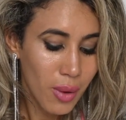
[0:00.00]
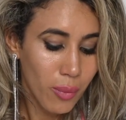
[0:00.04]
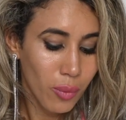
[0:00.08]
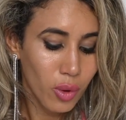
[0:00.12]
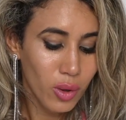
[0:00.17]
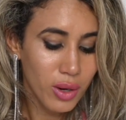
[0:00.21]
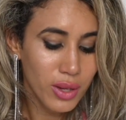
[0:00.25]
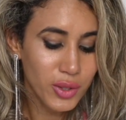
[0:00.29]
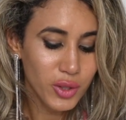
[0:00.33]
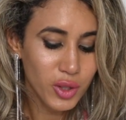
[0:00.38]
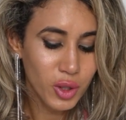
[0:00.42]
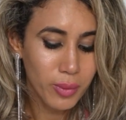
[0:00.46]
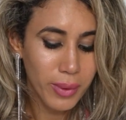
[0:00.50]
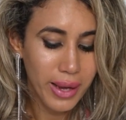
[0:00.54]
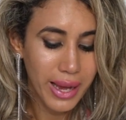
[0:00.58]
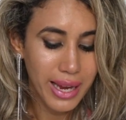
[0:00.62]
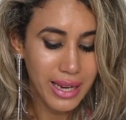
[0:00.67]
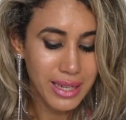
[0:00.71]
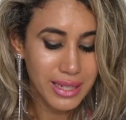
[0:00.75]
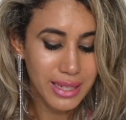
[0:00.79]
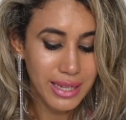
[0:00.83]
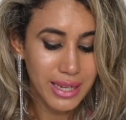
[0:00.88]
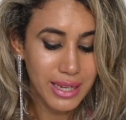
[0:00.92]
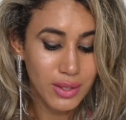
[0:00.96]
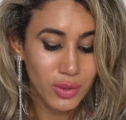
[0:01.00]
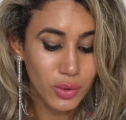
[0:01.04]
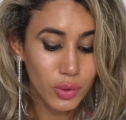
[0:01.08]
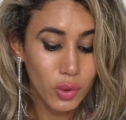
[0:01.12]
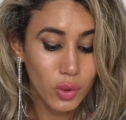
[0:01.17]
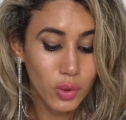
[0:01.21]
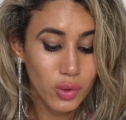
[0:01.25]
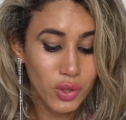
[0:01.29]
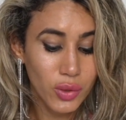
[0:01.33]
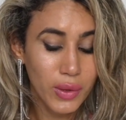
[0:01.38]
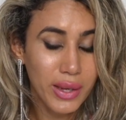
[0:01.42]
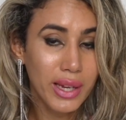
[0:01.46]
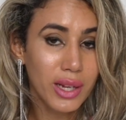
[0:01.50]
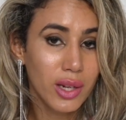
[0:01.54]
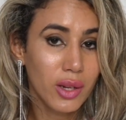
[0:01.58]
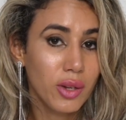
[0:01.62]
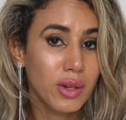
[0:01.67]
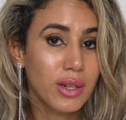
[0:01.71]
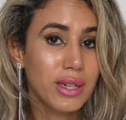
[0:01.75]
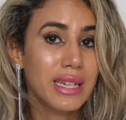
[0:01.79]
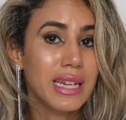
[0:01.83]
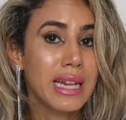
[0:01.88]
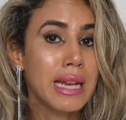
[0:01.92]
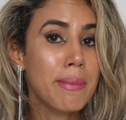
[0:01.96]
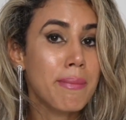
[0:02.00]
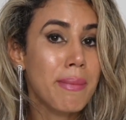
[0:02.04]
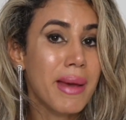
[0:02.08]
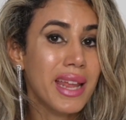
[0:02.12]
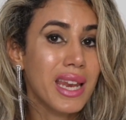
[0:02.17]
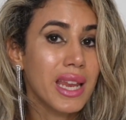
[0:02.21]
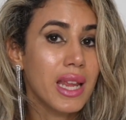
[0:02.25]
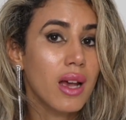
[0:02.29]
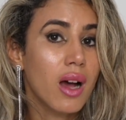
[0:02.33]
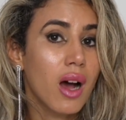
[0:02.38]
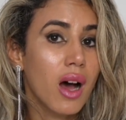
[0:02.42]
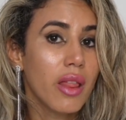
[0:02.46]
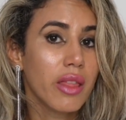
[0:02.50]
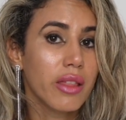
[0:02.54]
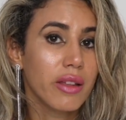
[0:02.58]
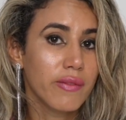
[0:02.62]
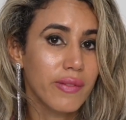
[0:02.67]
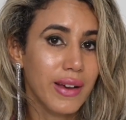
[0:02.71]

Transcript: Polysorbate 80 is also included in many other